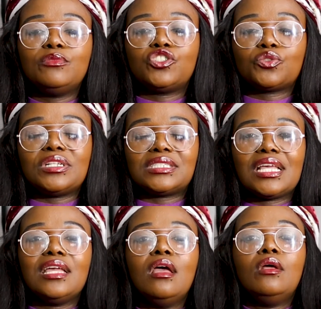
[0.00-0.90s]
you just want to
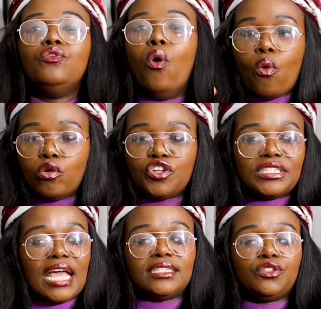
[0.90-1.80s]
say, no, go to your
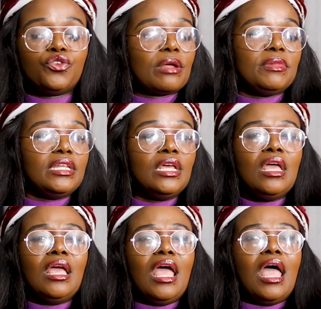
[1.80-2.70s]
dad, you know what I
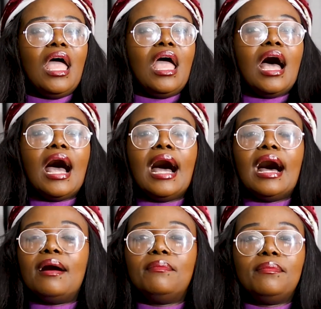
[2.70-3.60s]

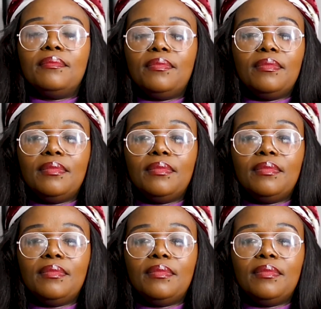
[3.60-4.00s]
mean?